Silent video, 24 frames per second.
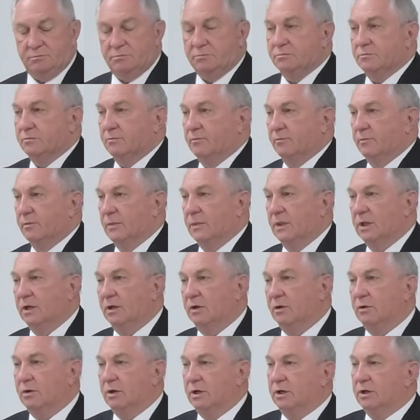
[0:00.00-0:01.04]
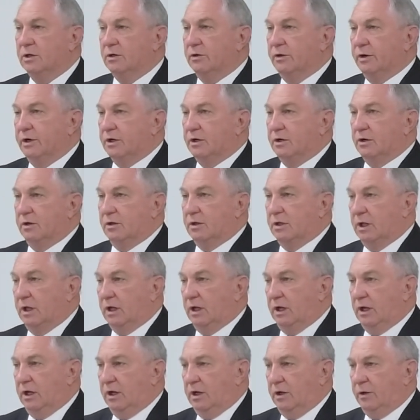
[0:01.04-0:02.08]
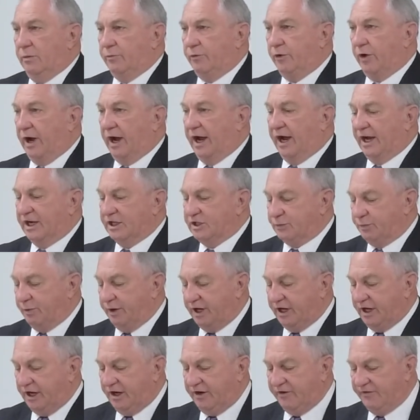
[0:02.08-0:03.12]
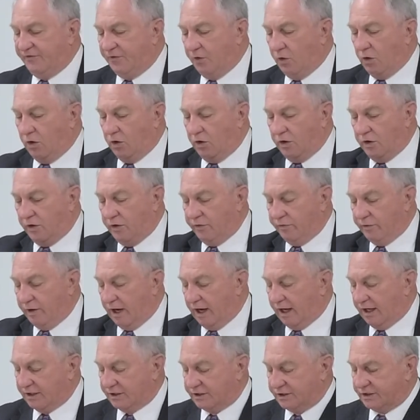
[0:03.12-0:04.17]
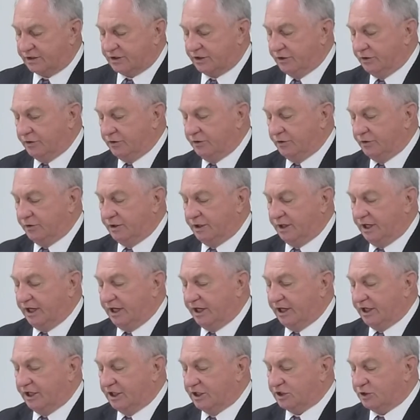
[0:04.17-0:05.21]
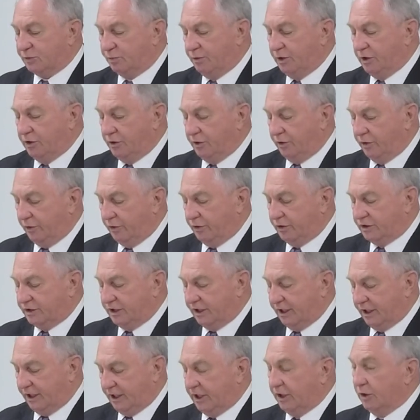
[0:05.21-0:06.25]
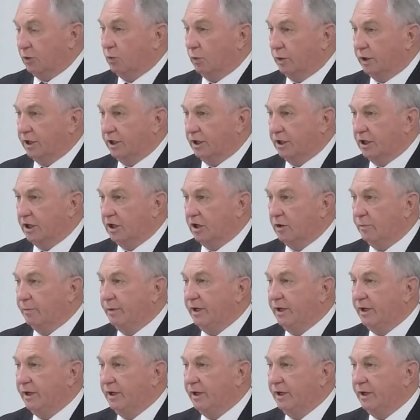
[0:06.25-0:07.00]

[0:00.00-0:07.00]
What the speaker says: Onward to the prize before us, soon his beauty will